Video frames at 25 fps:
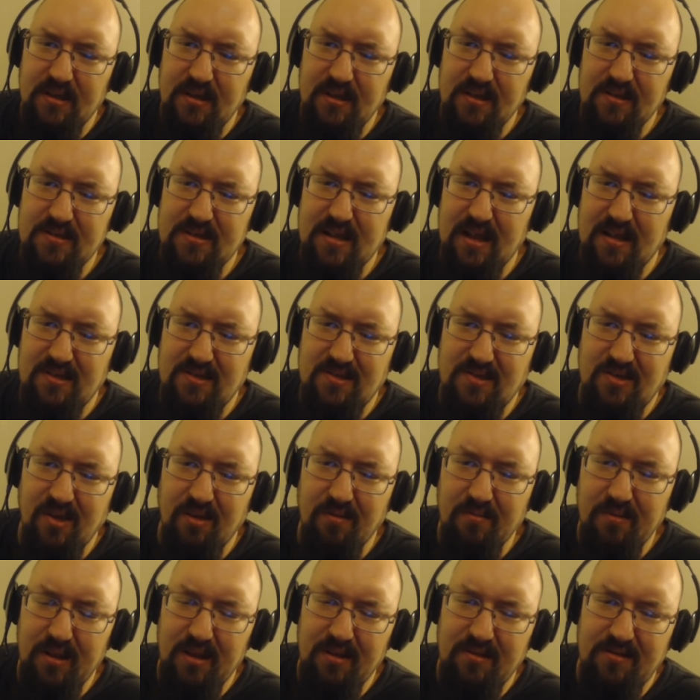He's got so
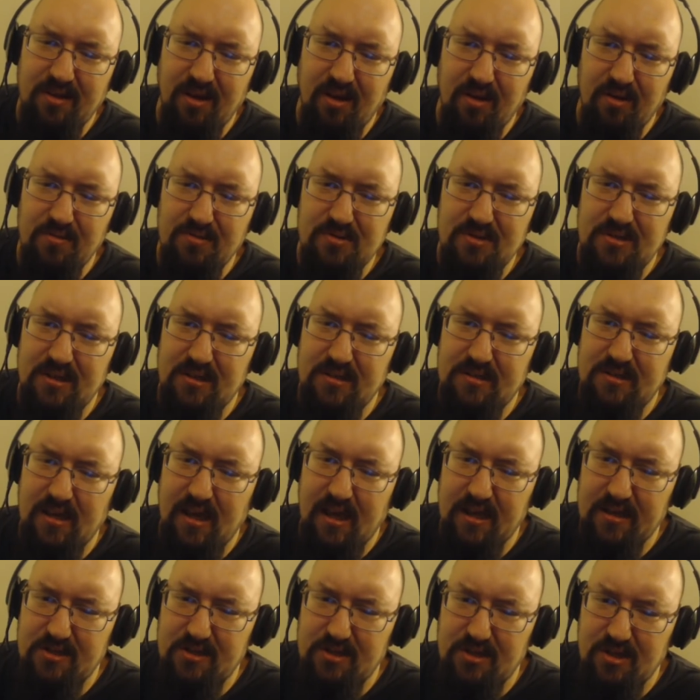many tones and
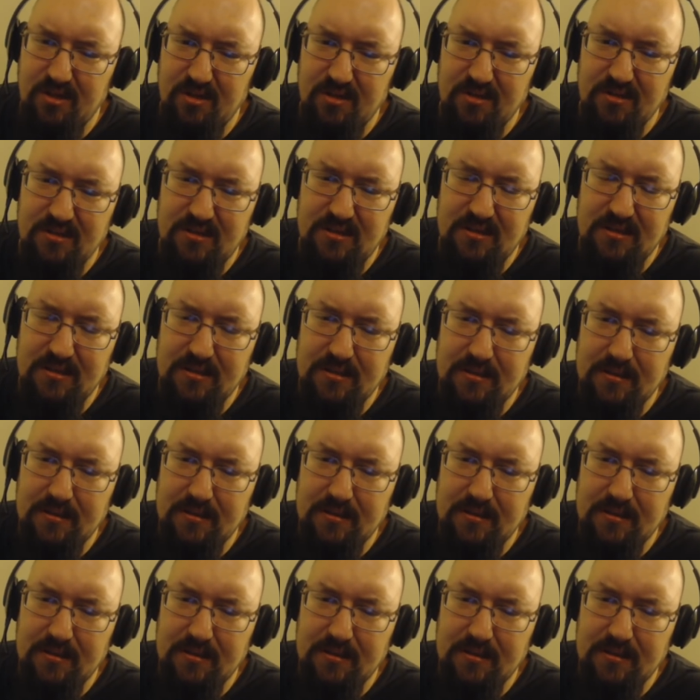textures.